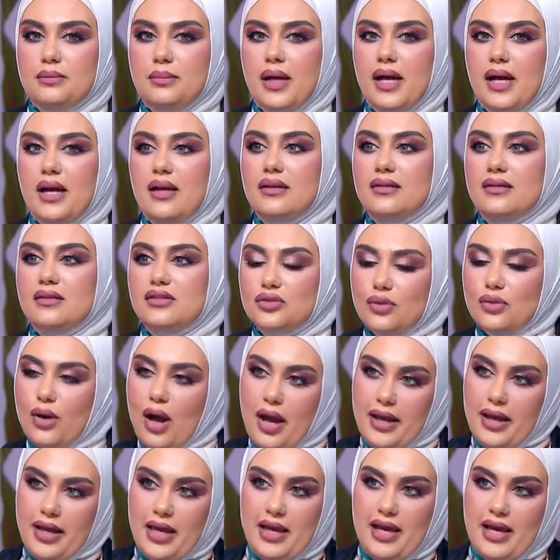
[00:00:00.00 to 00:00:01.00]
but
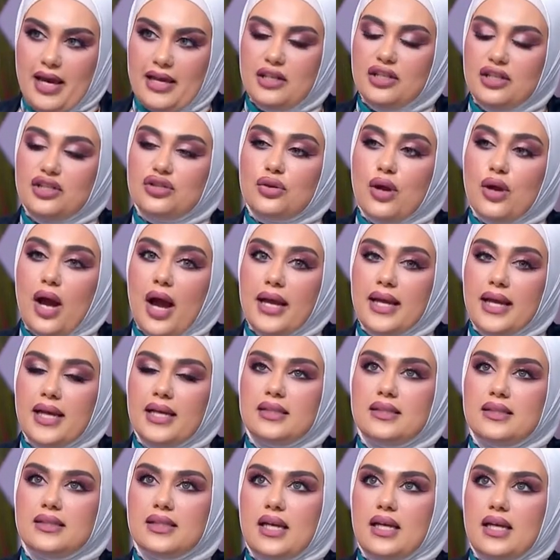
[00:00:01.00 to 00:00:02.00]
try it and try
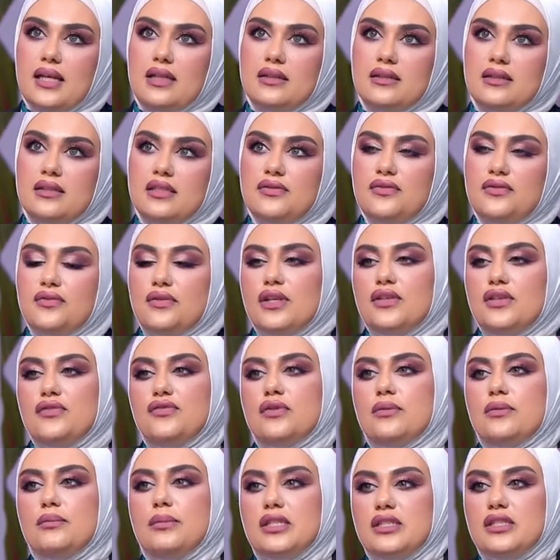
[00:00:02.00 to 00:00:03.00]
it in different
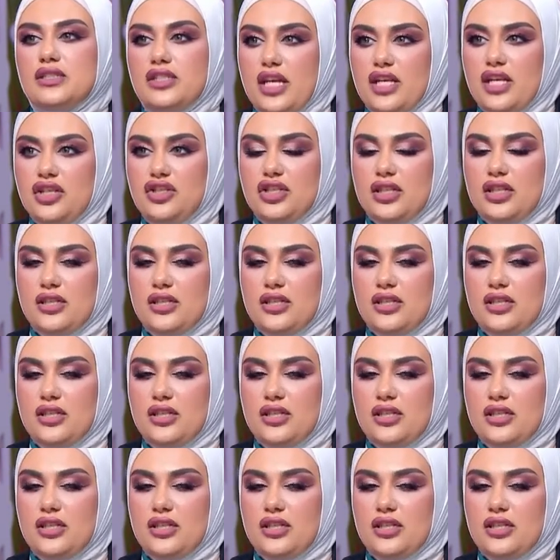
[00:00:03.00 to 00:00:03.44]
fermentation.